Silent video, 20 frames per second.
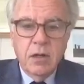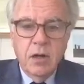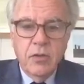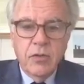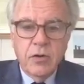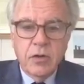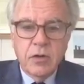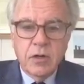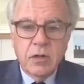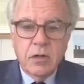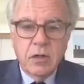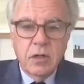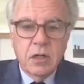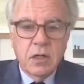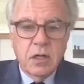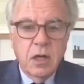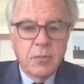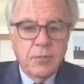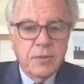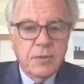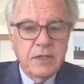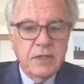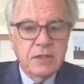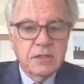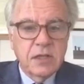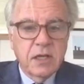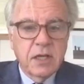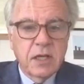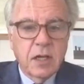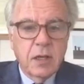other
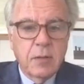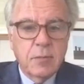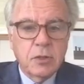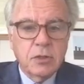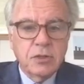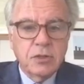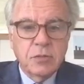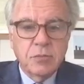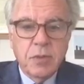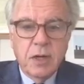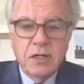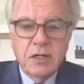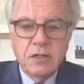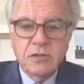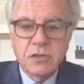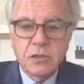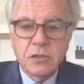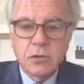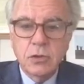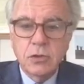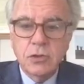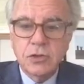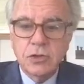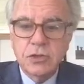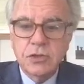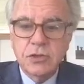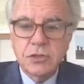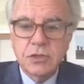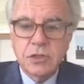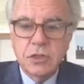companies like Emergent
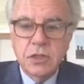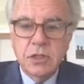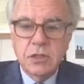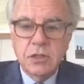Biosolutions